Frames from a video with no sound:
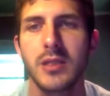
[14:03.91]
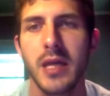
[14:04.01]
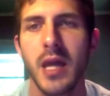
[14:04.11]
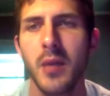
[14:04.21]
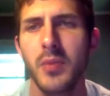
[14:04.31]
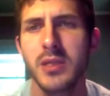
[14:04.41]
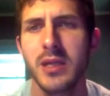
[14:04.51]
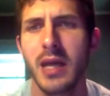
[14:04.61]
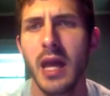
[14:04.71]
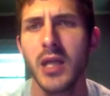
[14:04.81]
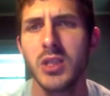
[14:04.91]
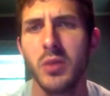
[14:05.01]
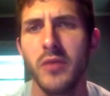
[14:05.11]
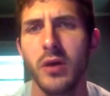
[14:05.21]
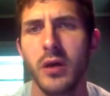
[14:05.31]
They kept us in a cage
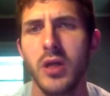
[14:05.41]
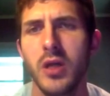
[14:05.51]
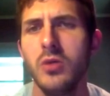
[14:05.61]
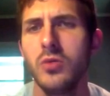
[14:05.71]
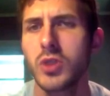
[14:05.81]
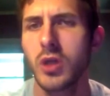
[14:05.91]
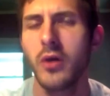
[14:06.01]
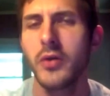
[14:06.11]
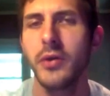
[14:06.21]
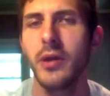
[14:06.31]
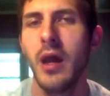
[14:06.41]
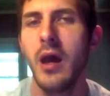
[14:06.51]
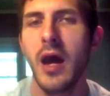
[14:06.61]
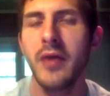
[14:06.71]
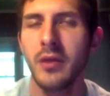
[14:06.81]
above a huge cauldron.
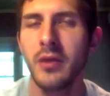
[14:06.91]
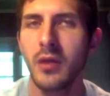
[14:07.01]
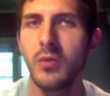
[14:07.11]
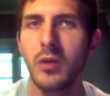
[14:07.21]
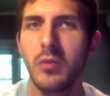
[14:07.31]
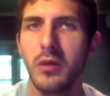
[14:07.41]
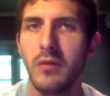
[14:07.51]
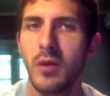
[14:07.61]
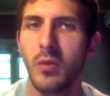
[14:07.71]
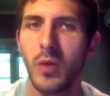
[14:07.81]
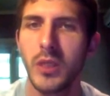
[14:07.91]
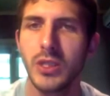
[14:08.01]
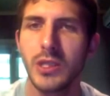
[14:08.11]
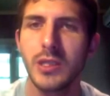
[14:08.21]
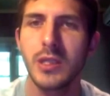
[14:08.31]
I think they really believed they were
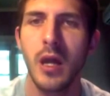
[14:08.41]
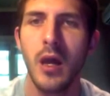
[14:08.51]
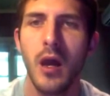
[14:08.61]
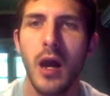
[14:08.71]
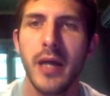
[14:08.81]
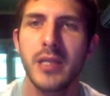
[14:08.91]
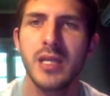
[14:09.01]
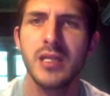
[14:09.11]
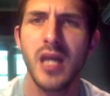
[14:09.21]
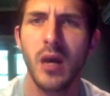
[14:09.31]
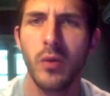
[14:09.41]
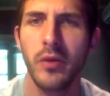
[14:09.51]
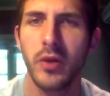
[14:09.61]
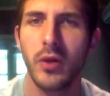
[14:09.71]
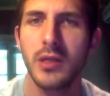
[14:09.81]
witches." Ice says, "Yeah, one
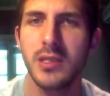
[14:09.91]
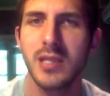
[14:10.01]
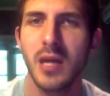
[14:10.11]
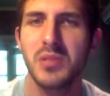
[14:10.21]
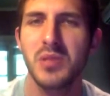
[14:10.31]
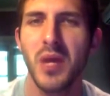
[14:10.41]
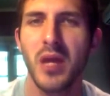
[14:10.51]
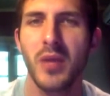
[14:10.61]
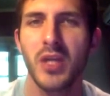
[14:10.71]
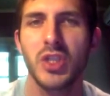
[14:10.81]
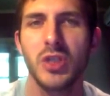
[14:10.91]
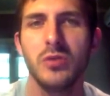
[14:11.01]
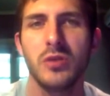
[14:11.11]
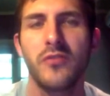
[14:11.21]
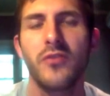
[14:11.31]
of the crazies kept smelling my
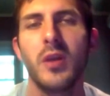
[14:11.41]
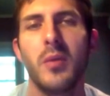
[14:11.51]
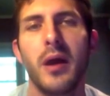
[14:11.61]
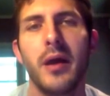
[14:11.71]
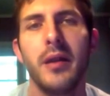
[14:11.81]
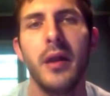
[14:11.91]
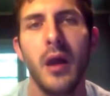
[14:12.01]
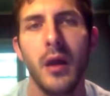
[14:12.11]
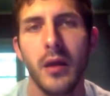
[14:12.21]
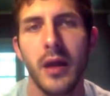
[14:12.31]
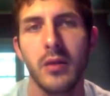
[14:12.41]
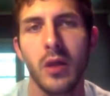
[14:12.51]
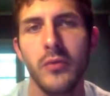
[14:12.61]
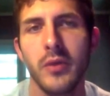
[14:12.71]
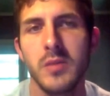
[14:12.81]
shoes. A friend of mine had
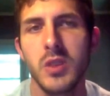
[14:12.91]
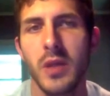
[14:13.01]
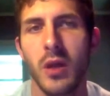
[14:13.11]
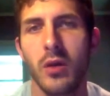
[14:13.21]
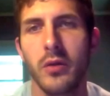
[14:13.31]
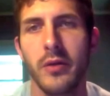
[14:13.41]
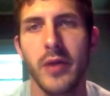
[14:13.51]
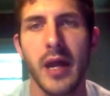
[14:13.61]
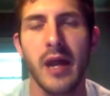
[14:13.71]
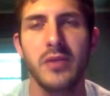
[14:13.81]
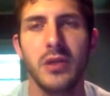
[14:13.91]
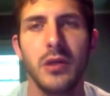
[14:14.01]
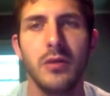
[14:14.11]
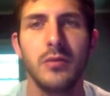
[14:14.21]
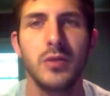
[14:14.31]
loaned them to me earlier that
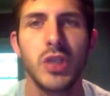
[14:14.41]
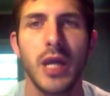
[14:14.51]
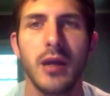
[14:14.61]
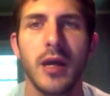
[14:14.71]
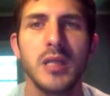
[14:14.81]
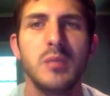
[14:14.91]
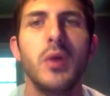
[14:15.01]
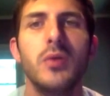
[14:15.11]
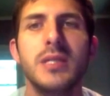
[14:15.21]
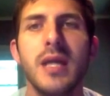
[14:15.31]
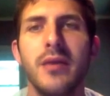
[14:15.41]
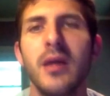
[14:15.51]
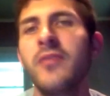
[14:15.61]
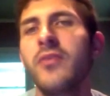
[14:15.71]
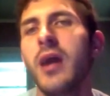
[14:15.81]
afternoon." Jay and Ice both say,
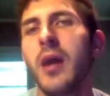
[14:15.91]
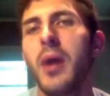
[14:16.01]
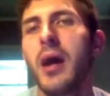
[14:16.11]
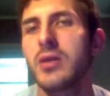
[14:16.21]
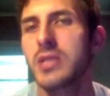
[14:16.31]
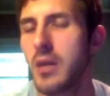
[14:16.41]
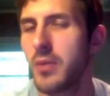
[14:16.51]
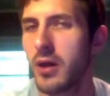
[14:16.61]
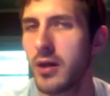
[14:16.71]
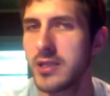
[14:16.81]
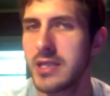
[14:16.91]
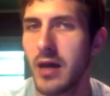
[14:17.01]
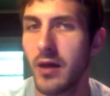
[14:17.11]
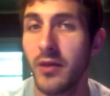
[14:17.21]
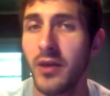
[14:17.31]
"Thankfully our pals came and got us
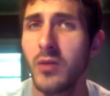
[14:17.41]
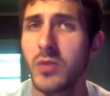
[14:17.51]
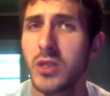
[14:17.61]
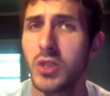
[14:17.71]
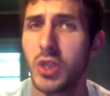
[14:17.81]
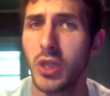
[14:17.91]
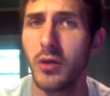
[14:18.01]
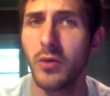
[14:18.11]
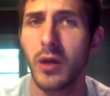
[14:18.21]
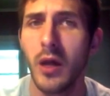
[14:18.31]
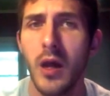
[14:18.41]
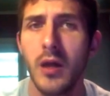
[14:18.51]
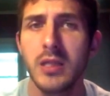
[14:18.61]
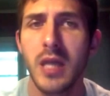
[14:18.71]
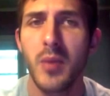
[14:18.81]
down. I think it was a joke
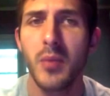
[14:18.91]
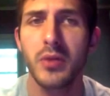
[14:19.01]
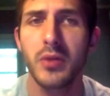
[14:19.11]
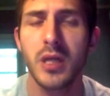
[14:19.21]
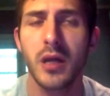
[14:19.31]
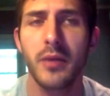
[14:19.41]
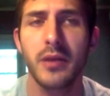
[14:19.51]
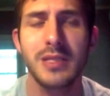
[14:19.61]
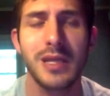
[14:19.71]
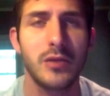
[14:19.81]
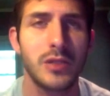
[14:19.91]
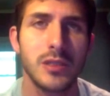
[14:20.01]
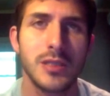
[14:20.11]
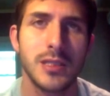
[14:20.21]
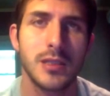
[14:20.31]
to get people to talk about the
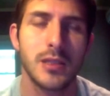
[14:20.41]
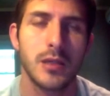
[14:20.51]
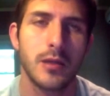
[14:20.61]
Sandersons."